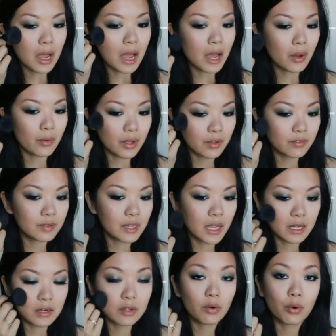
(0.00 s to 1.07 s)
how
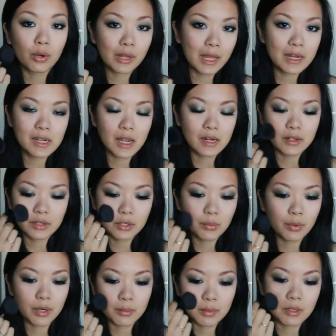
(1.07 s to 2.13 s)
heavy-handed or light-handed
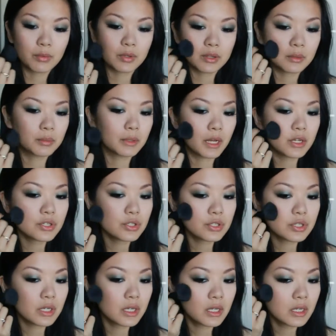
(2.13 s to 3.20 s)
you want to be with the
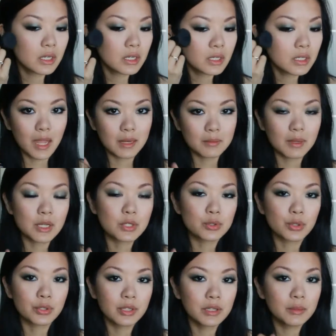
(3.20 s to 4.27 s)
blush. And make
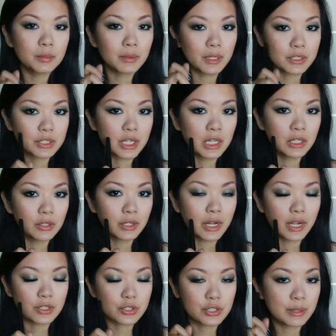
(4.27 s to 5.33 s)
sure that the blush color
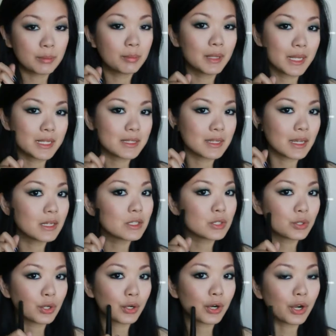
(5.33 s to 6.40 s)
actually blends
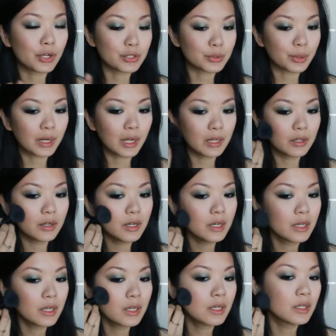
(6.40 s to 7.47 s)
into your contour color.
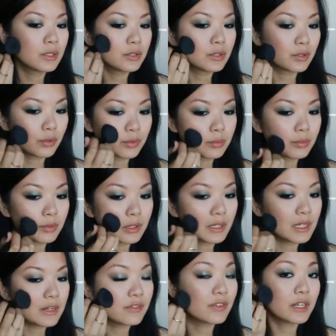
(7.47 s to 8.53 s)
Don't
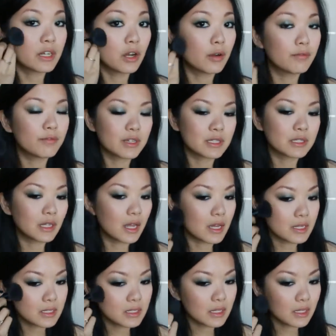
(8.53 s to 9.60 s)
leave any obvious
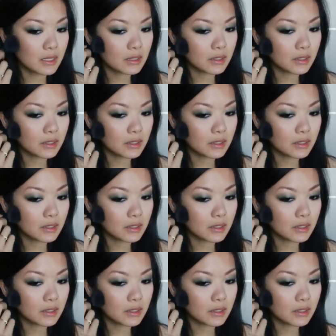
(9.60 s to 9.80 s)
lines.